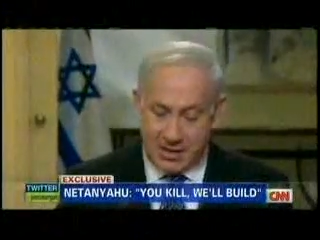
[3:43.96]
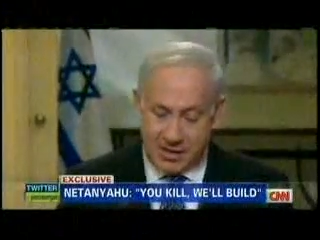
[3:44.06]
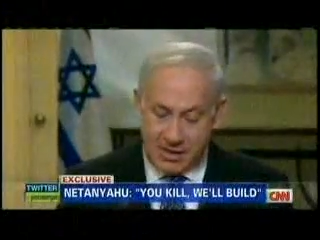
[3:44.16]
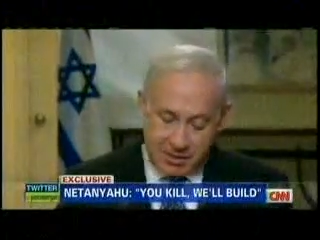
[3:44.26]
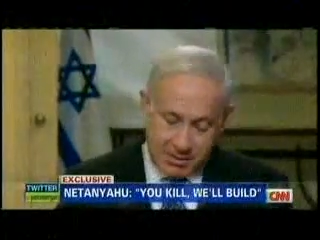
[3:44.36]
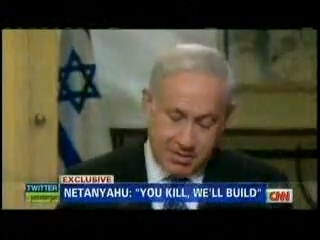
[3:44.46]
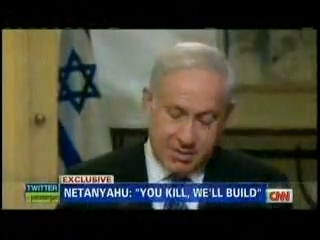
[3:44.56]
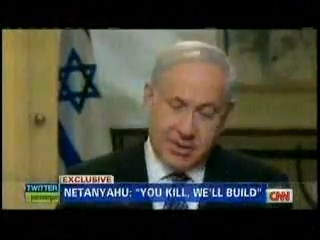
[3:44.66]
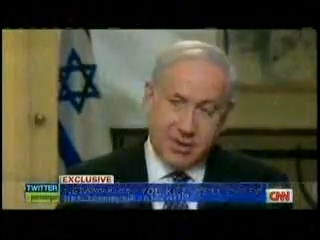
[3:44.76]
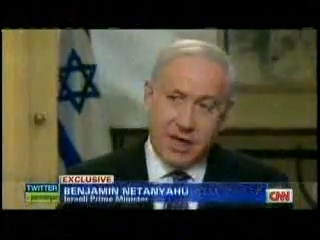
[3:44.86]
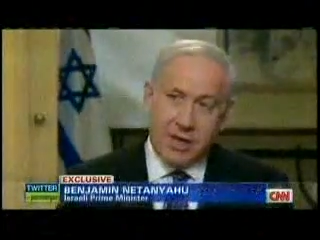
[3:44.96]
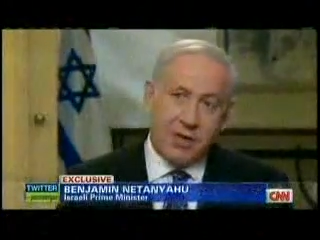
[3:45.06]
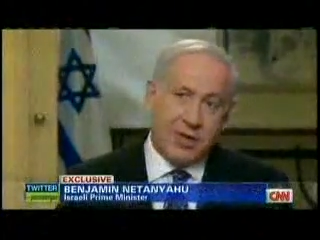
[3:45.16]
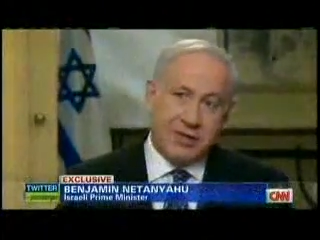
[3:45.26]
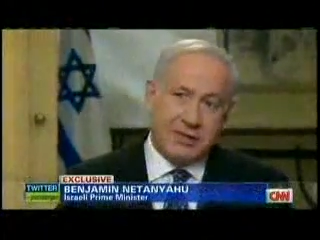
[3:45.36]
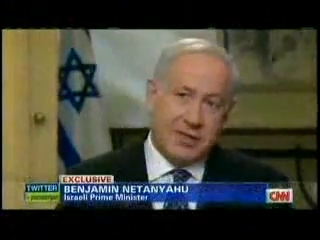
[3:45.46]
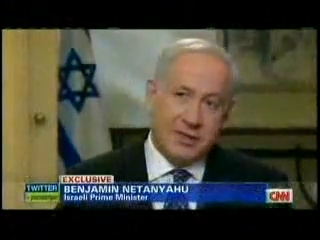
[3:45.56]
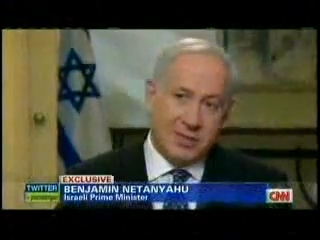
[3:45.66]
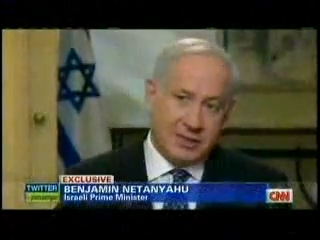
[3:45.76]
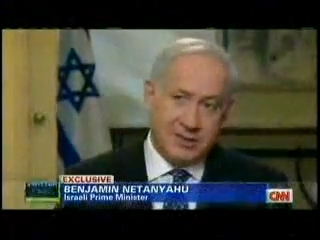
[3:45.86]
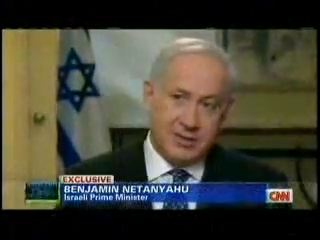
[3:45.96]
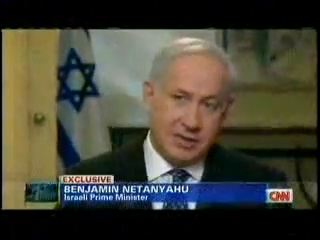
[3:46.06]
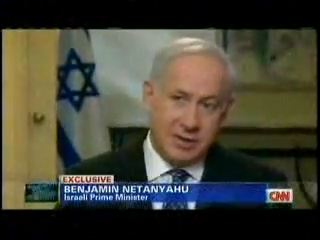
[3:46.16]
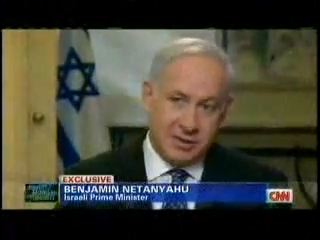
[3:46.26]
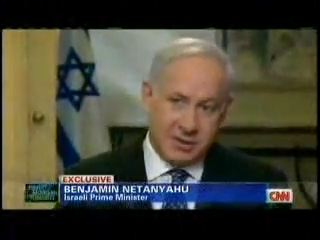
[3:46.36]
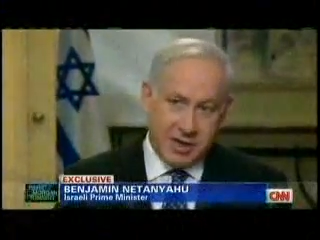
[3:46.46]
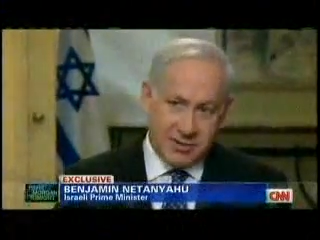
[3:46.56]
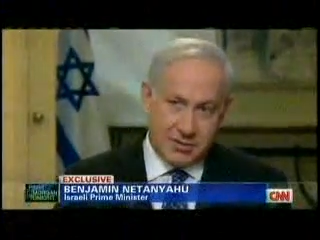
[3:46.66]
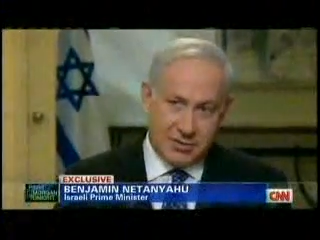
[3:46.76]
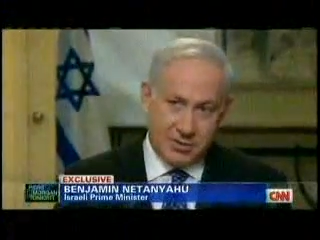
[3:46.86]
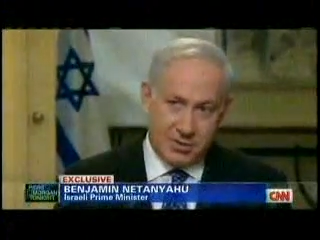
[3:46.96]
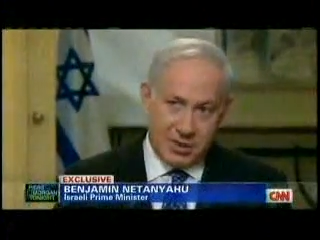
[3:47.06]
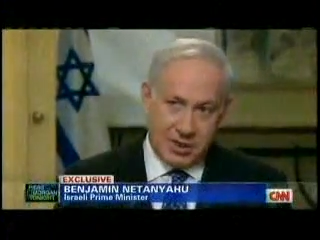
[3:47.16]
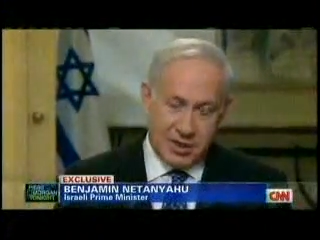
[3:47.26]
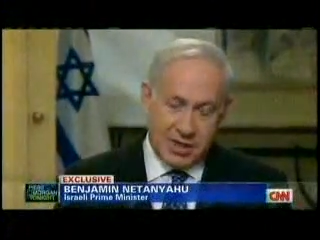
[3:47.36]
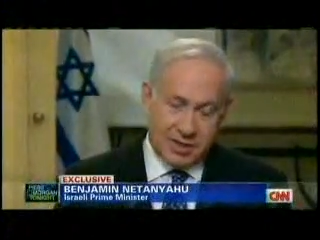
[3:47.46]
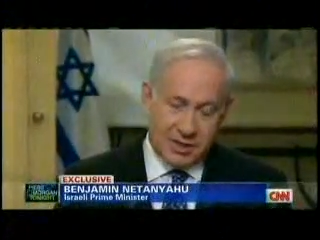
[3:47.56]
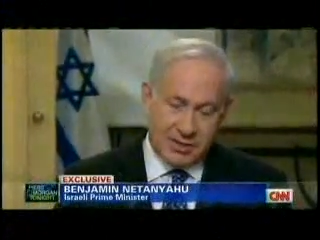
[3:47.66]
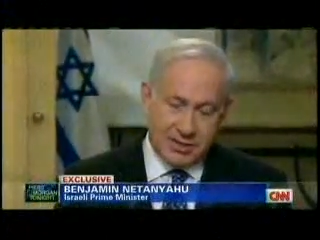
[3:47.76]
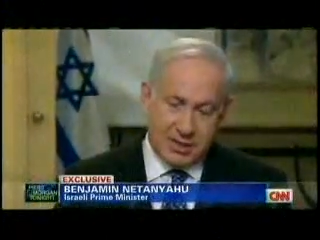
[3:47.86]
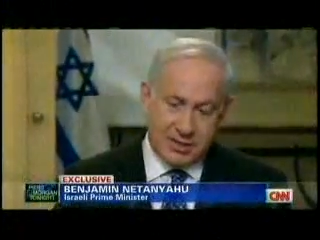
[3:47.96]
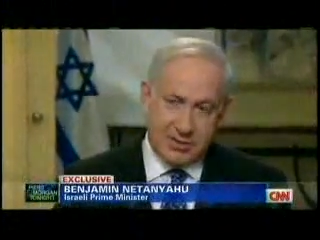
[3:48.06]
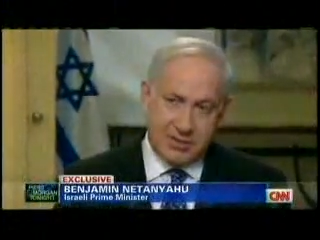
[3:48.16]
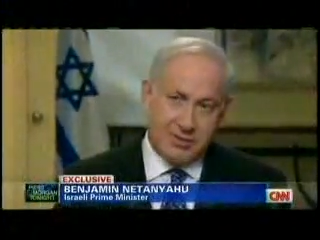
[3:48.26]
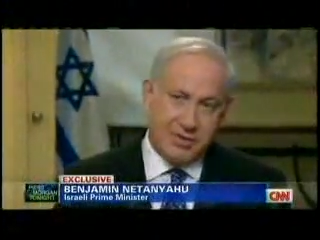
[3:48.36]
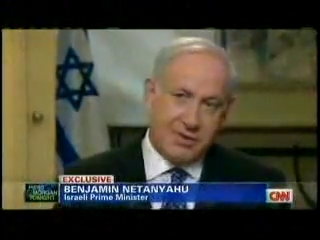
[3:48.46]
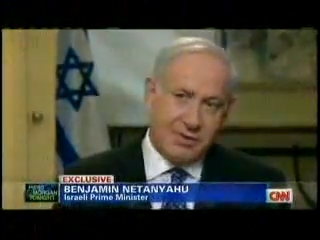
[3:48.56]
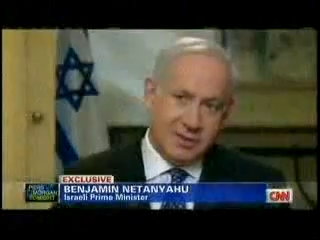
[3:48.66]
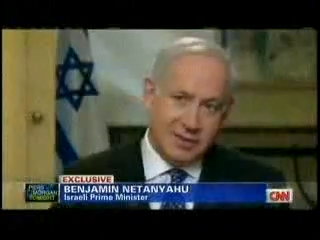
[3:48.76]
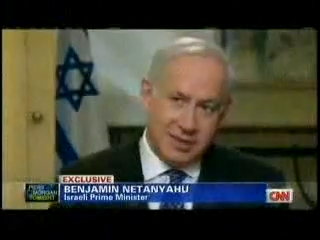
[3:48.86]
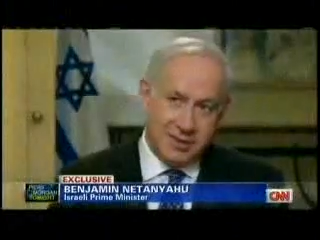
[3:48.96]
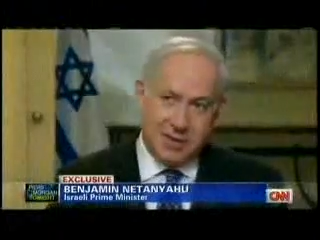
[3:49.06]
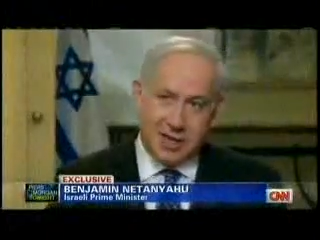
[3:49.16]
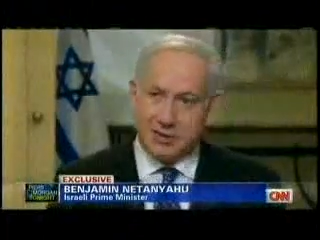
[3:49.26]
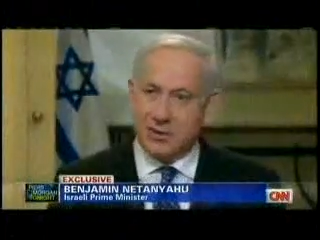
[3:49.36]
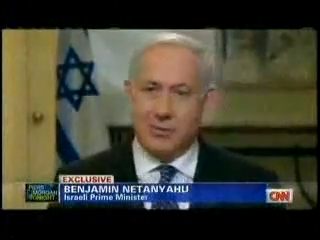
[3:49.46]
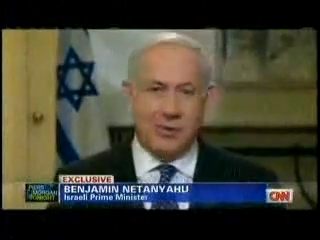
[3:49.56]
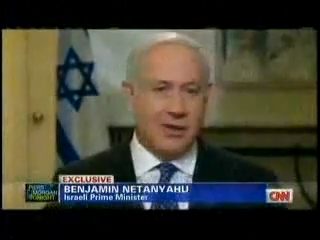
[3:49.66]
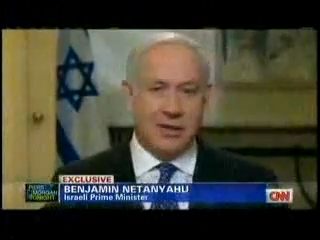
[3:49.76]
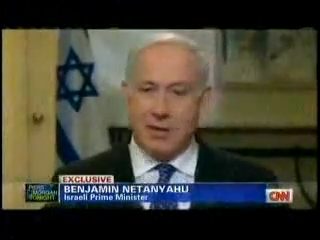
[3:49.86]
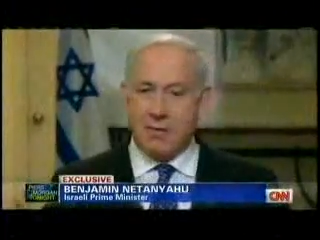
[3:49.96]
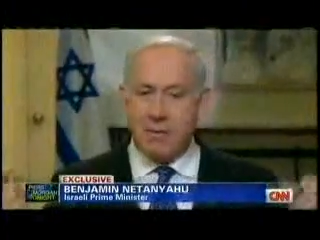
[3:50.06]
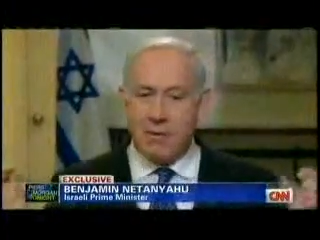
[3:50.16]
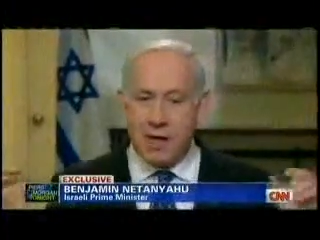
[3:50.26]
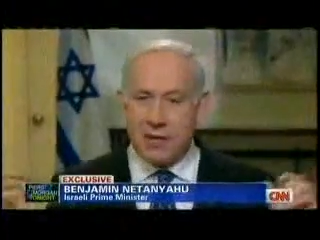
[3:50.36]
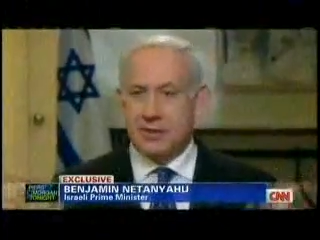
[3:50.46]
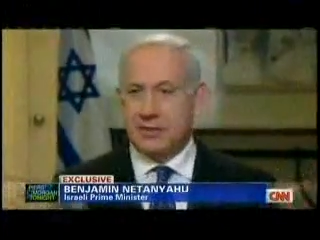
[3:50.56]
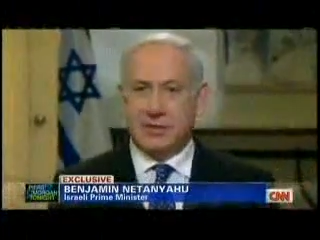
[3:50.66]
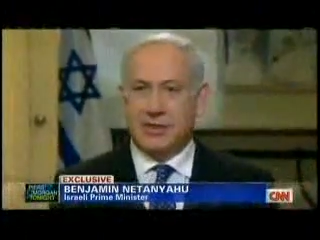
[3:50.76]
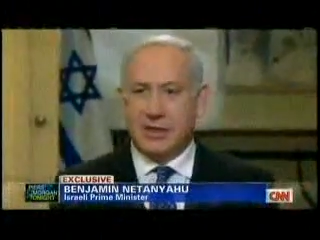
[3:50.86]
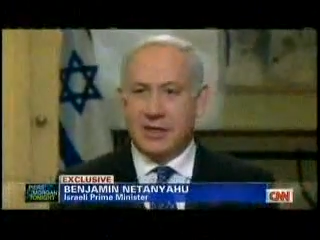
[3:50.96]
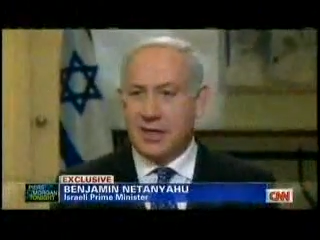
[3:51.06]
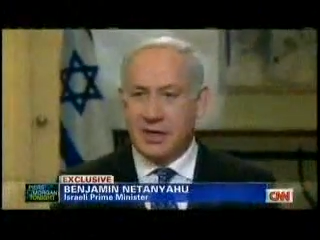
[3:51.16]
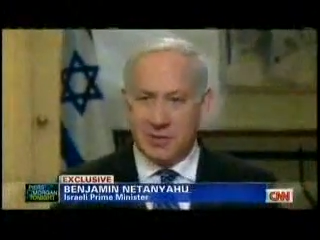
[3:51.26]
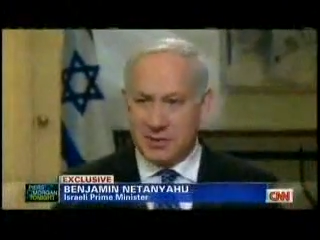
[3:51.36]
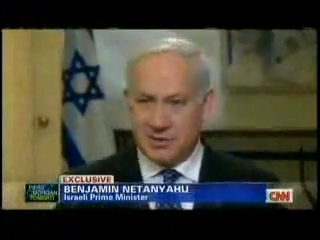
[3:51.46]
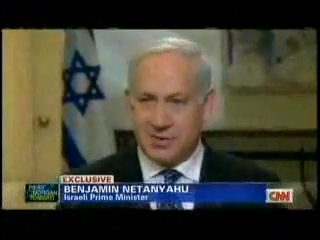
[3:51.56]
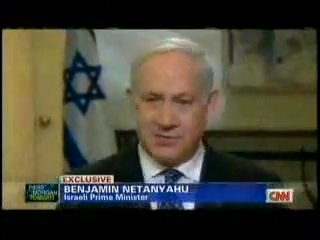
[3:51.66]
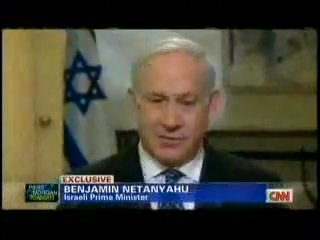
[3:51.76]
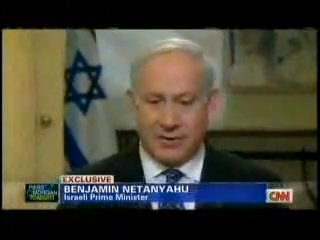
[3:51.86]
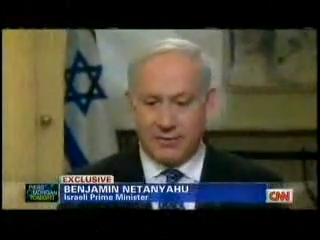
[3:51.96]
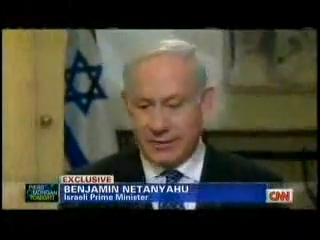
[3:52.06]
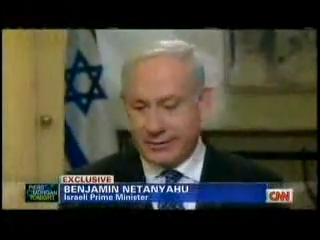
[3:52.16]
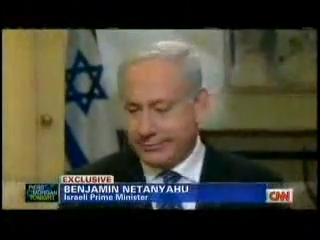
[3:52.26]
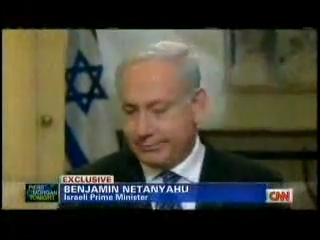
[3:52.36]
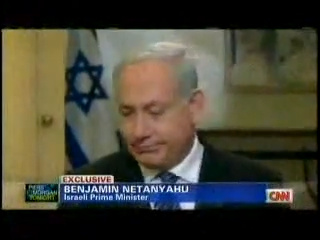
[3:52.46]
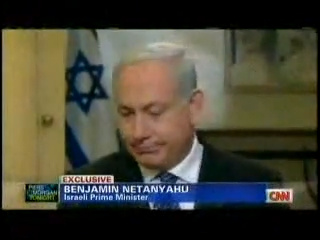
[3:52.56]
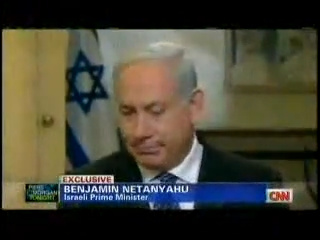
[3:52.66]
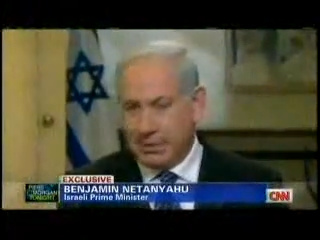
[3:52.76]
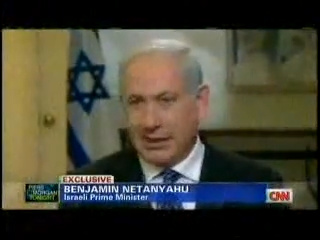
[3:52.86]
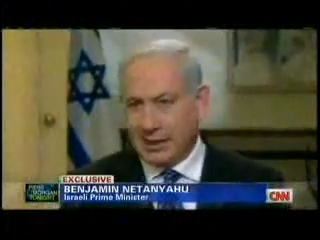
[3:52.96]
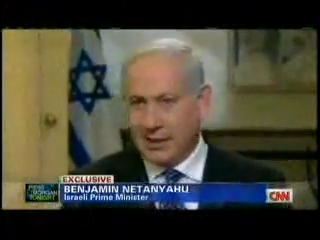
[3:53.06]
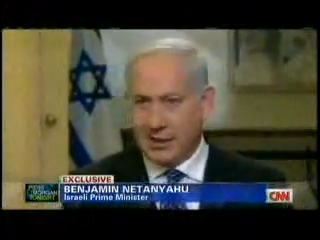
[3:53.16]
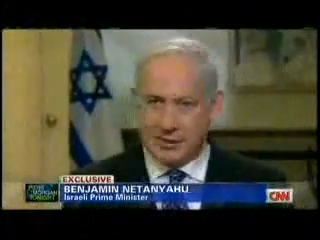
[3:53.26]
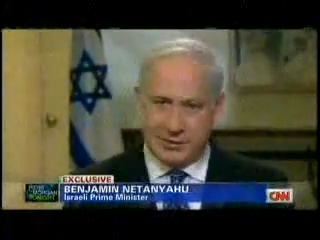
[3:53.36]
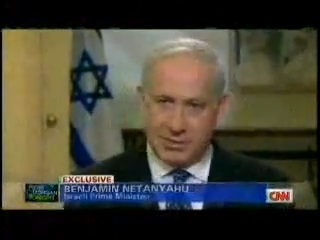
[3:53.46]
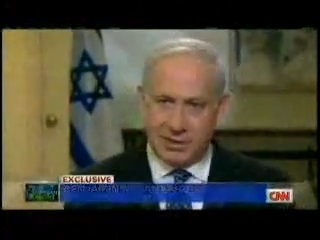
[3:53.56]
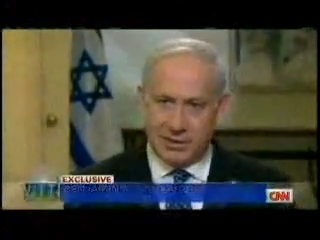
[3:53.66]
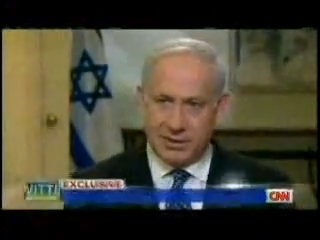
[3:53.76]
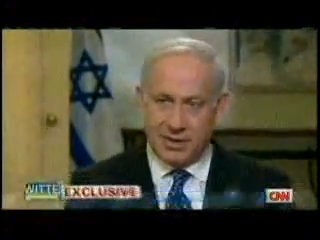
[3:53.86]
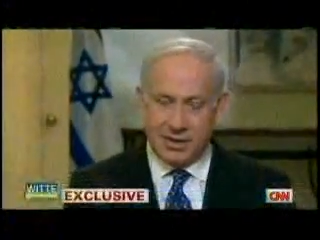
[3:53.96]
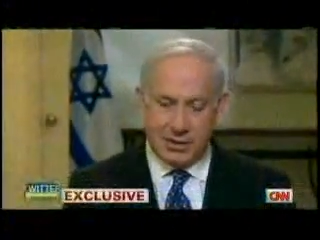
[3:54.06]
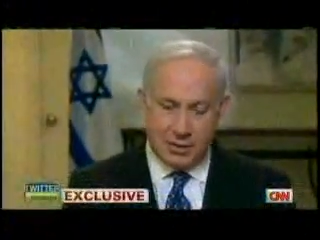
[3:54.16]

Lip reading: And third, I wanted to send a message to the international community. And I said to the international community that rushes to condemn Israel for every building that is built.